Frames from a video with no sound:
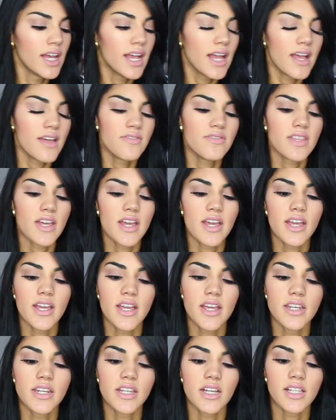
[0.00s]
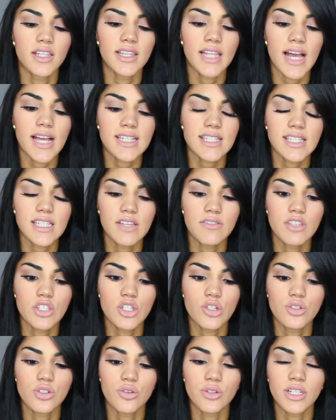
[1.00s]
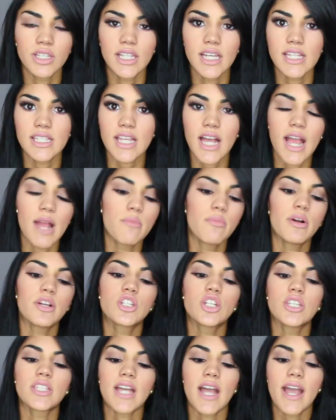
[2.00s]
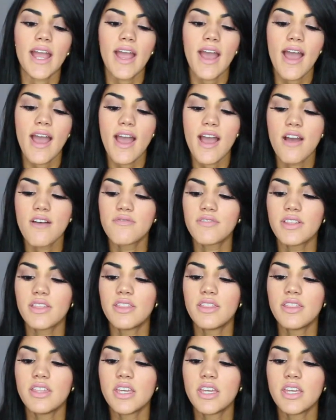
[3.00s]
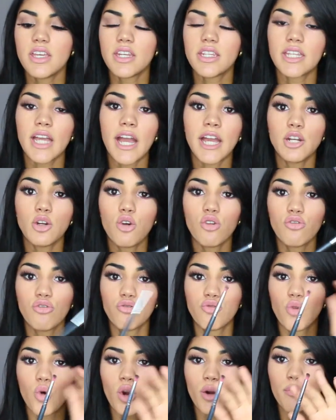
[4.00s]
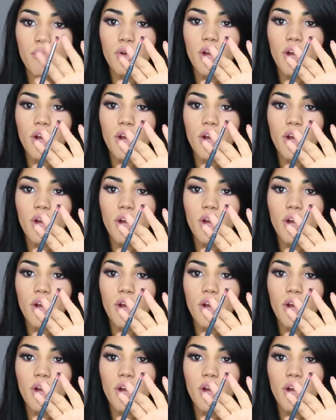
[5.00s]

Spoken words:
And then lastly, of the Sedona Lace eye brushes, I have the 904